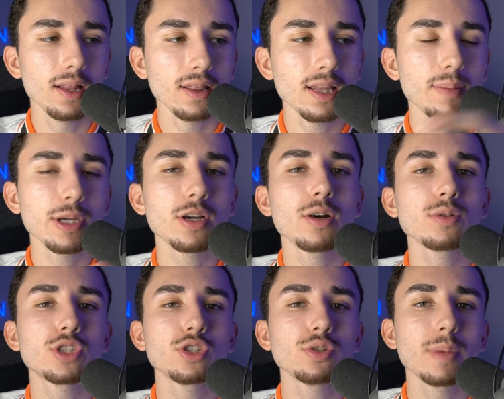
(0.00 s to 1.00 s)
Let me go
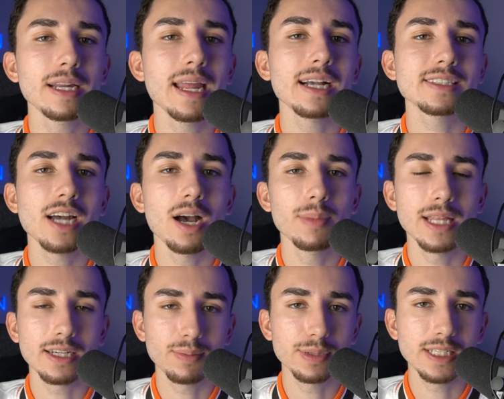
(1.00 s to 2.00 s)
to my next hobby
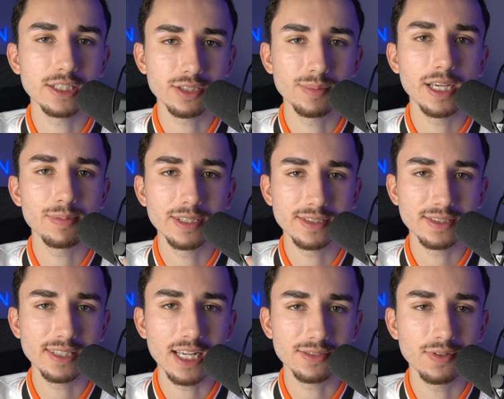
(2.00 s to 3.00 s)
that could potentially make me
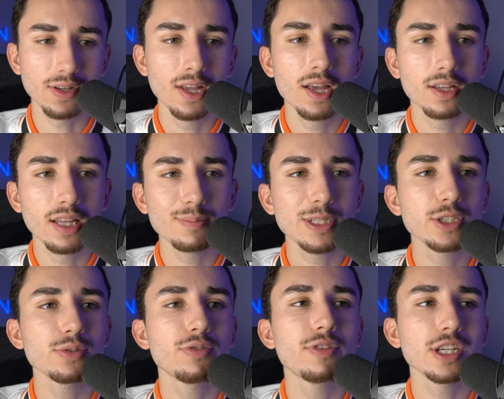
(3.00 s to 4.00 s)
successful. Let me
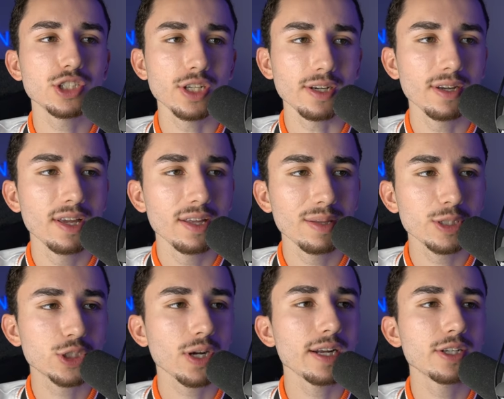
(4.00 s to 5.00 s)
do fishing. Let me
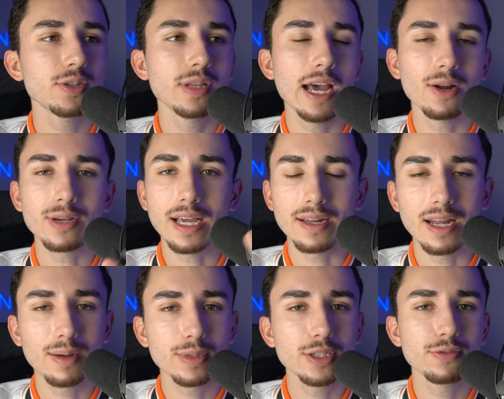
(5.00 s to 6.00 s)
try to do that. Okay, now
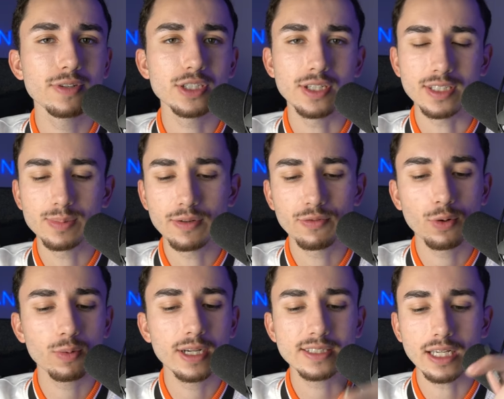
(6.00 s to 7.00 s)
I'm going to do fishing. It's been four
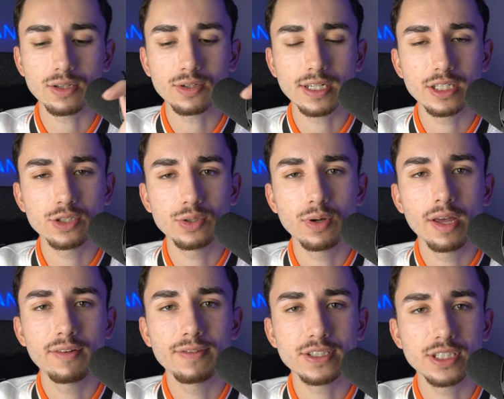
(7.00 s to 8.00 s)
weeks. I learned how to do
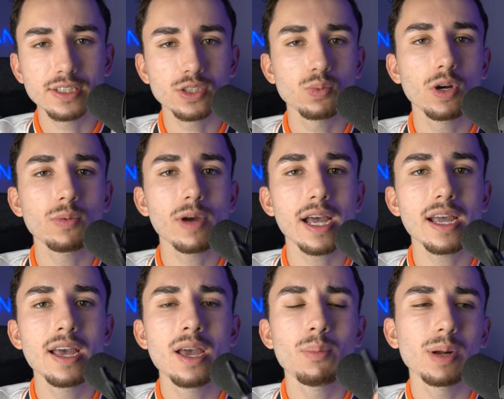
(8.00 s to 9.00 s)
fishing this one way,
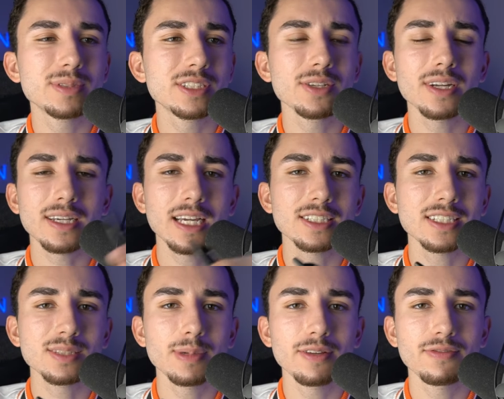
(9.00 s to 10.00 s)
but I'm still not catching
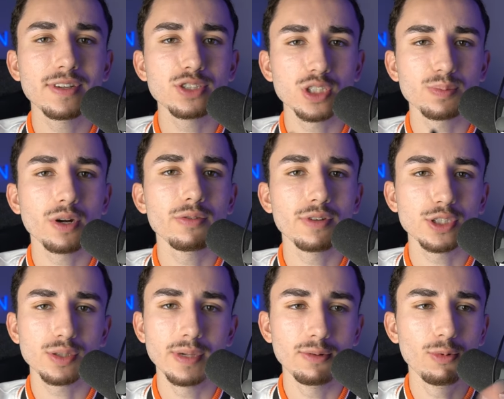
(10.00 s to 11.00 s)
as many fish as pro
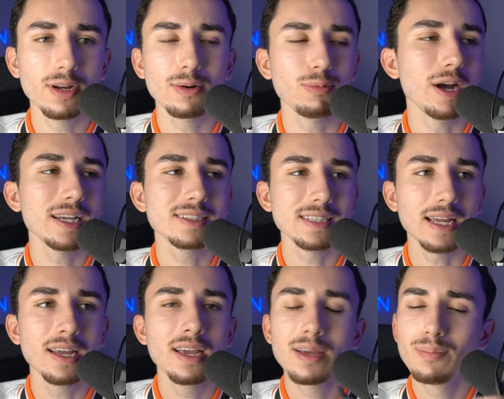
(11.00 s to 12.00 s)
fishermen. What, why is that?
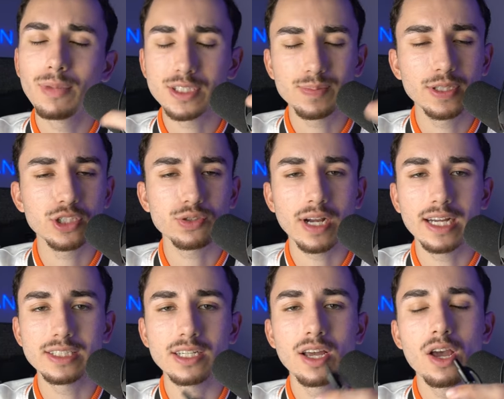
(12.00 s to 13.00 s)
It must be the
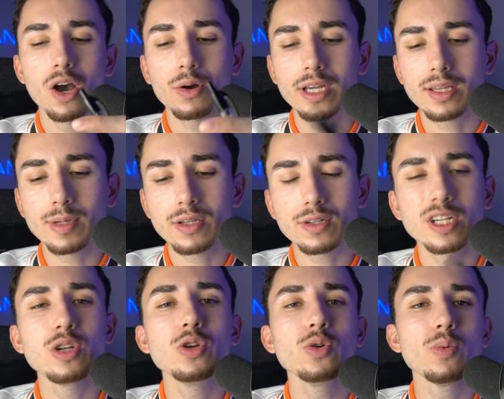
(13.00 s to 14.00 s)
strategy. Okay, let me learn a
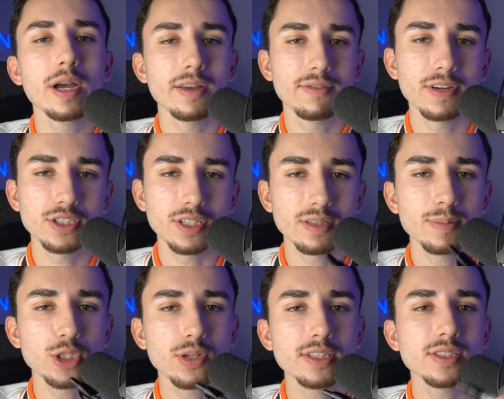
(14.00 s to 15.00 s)
new way of fishing. Let me
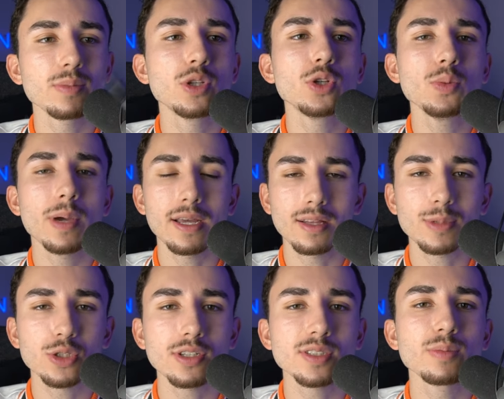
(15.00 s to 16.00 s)
try some new bait. Let me
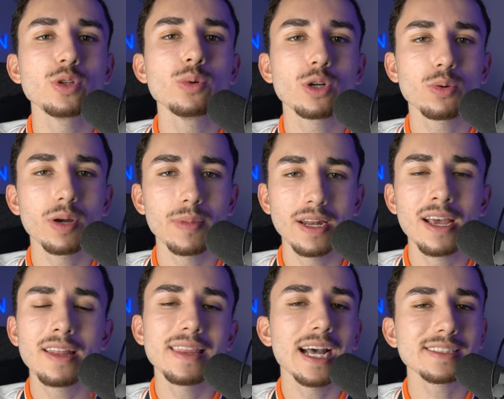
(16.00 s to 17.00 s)
try some new equipment.
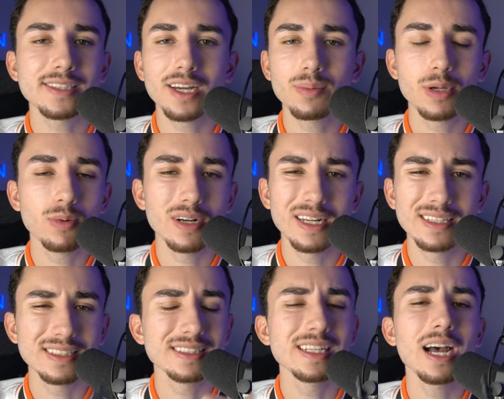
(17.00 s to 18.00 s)
That's got to be what it
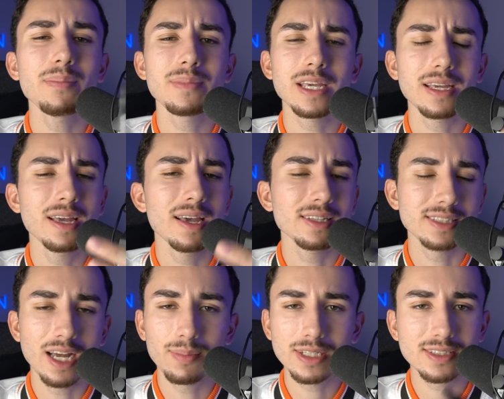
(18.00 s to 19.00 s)
is. It's not me. It's
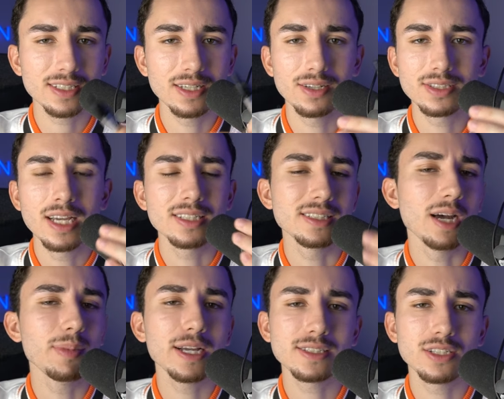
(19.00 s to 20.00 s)
not my skills. It's not
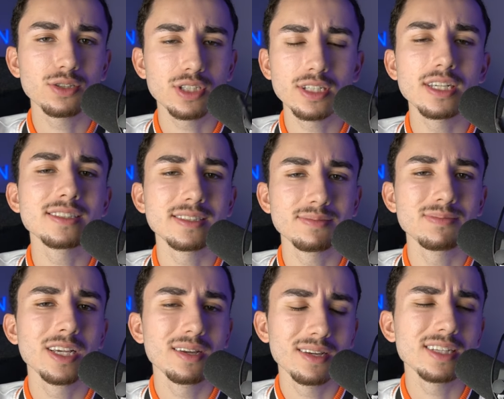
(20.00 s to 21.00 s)
my execution. It's
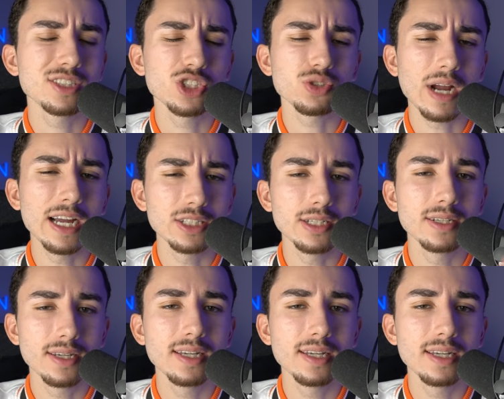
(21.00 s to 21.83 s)
it's the strategy.